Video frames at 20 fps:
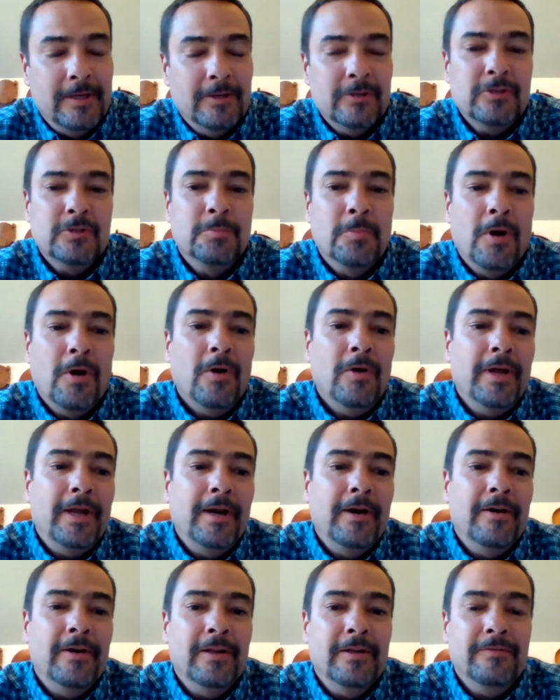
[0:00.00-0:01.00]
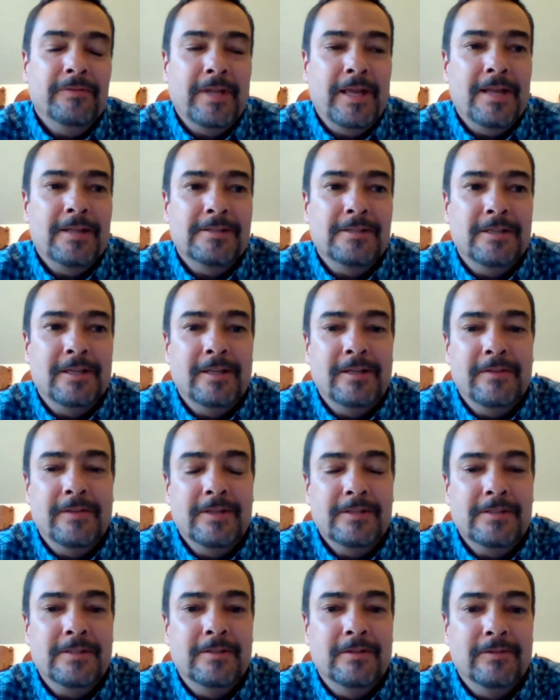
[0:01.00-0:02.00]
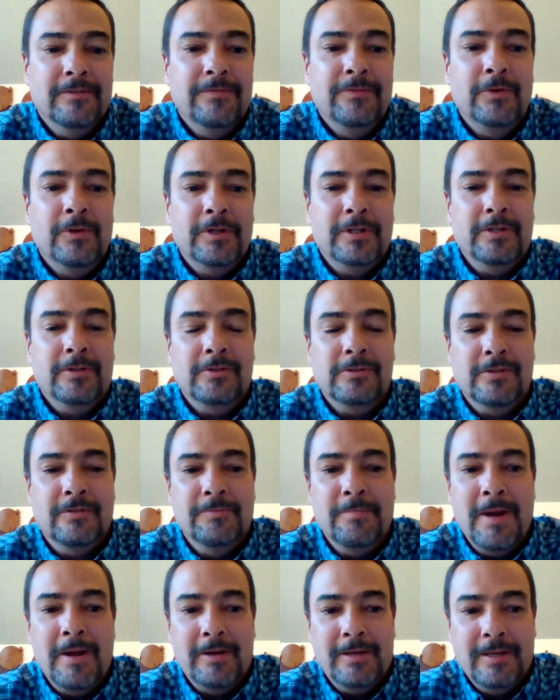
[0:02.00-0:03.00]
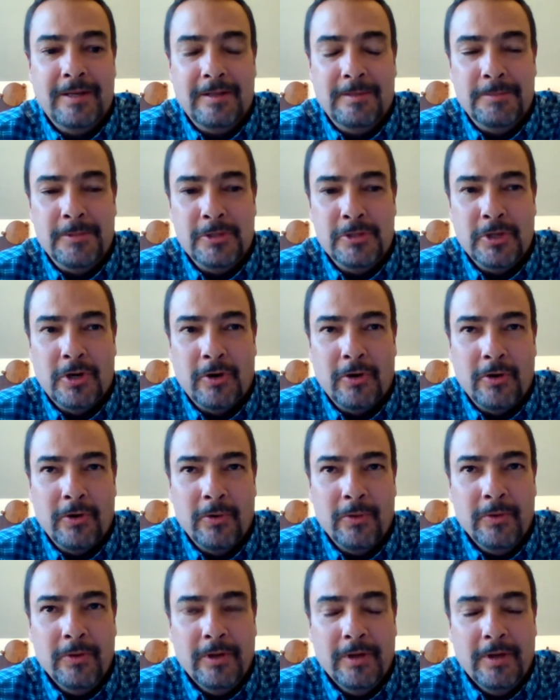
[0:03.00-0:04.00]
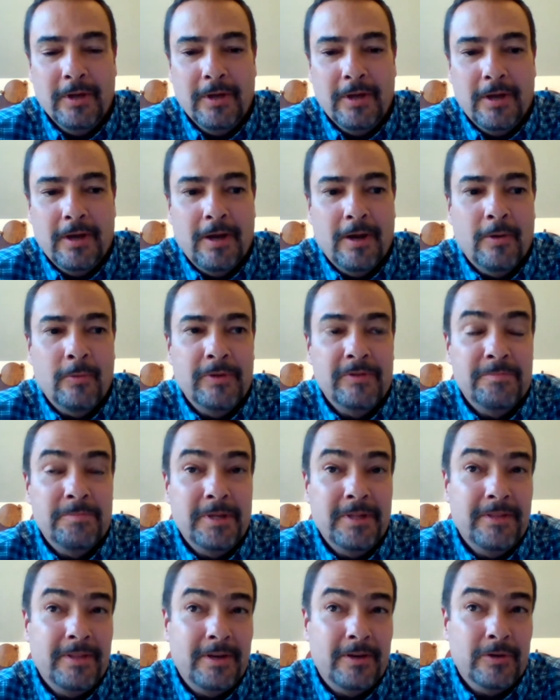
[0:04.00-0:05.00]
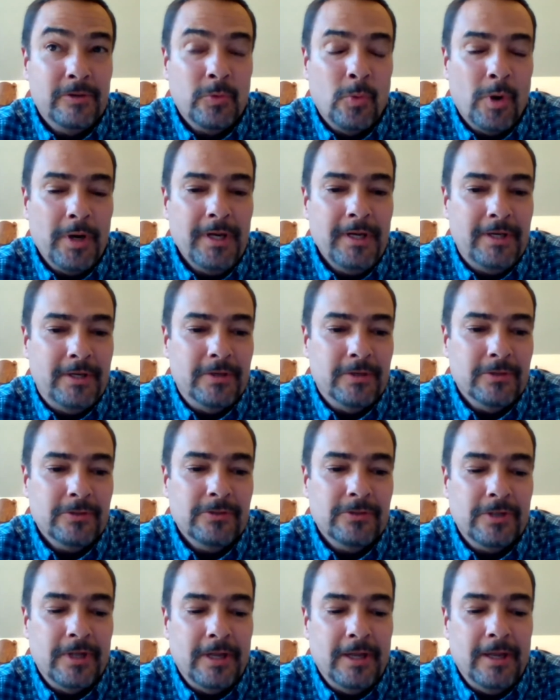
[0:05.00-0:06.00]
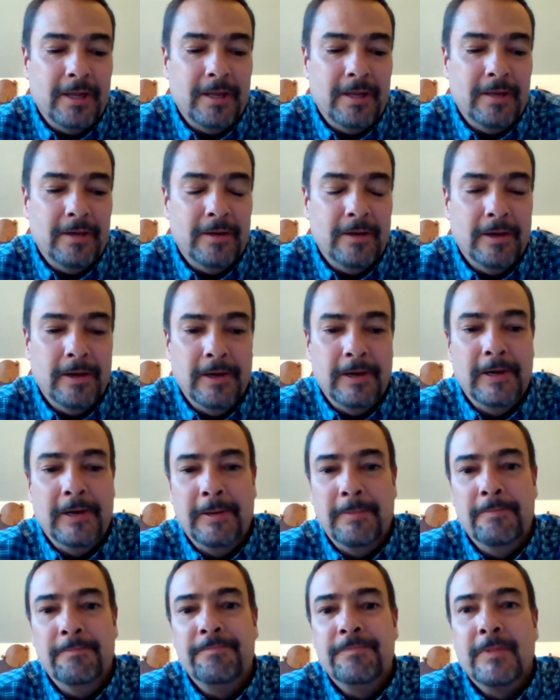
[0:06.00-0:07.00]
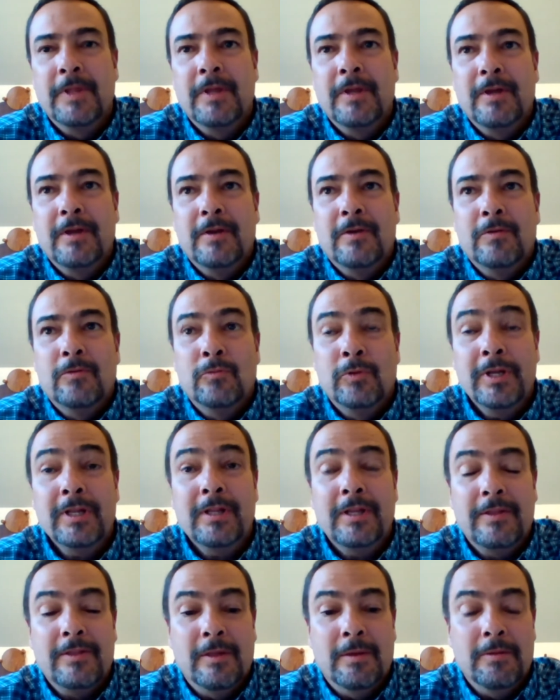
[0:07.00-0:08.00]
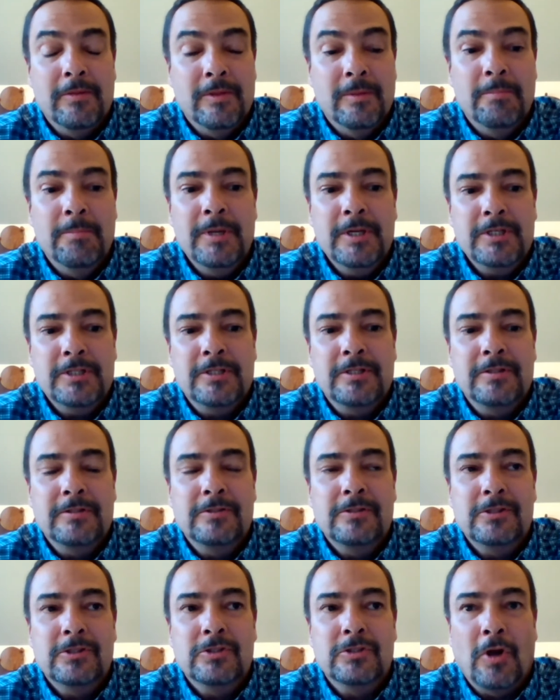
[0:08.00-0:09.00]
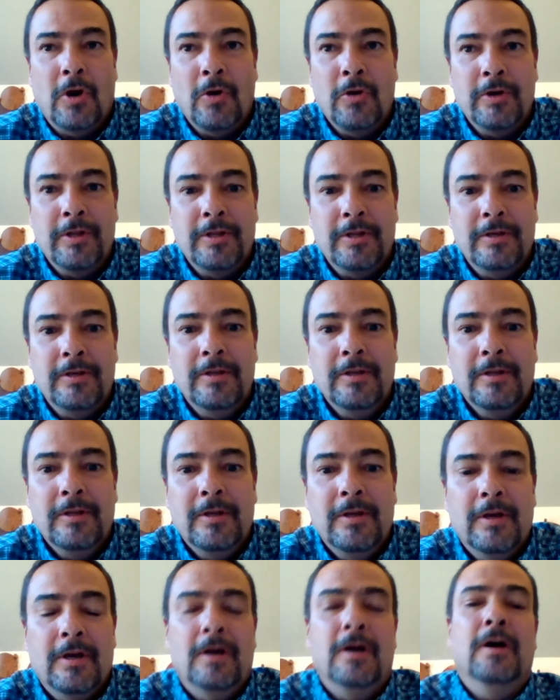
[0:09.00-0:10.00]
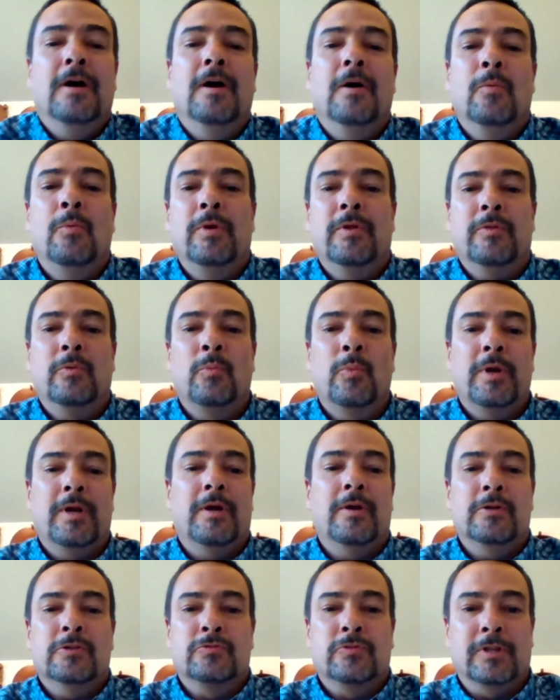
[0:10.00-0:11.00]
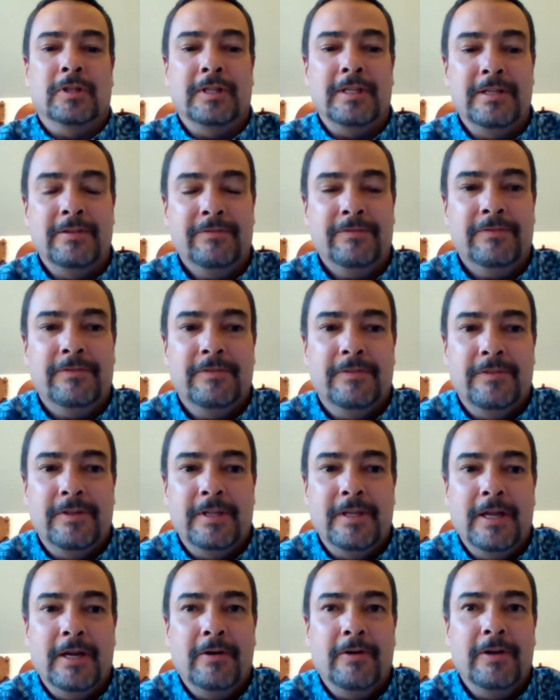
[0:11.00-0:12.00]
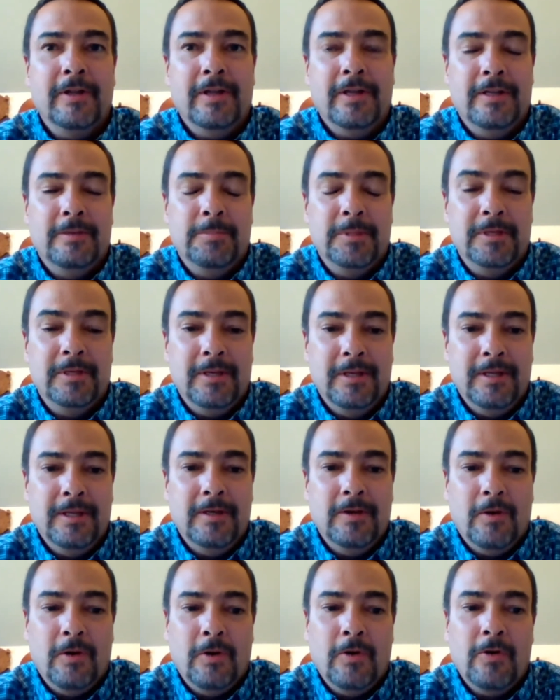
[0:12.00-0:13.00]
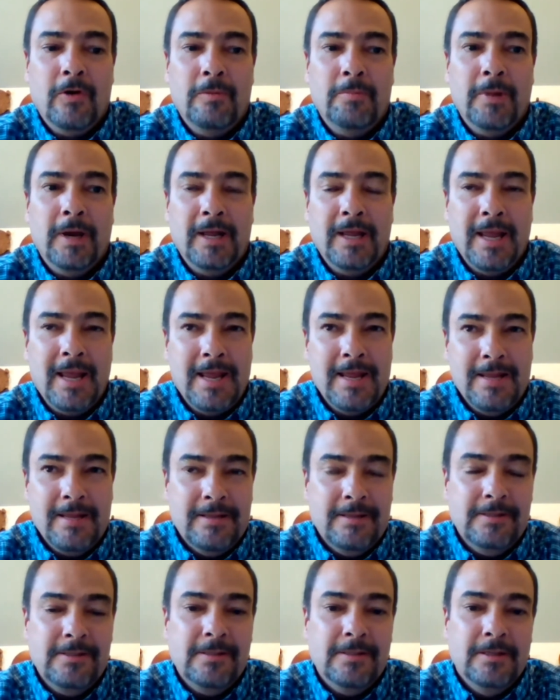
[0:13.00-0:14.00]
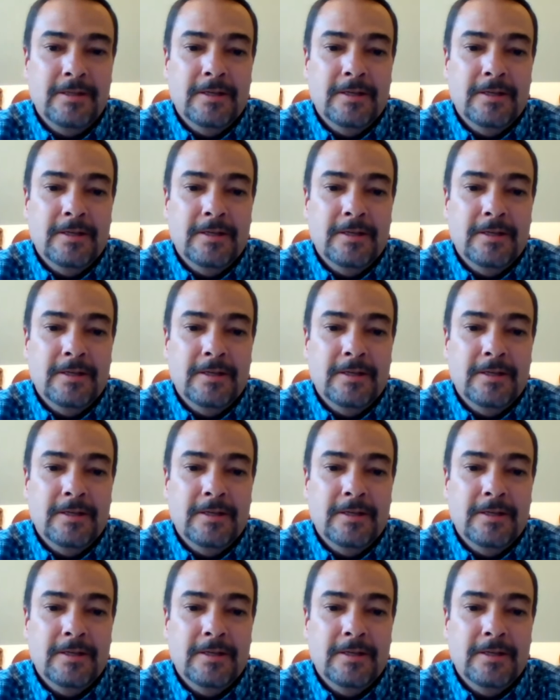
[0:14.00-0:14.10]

small area of Tanzania that's in the foothills of Mount Kilimanjaro. We've been there 20 years, and really the mission started with Widows Relief. The area had been hit hard by AIDS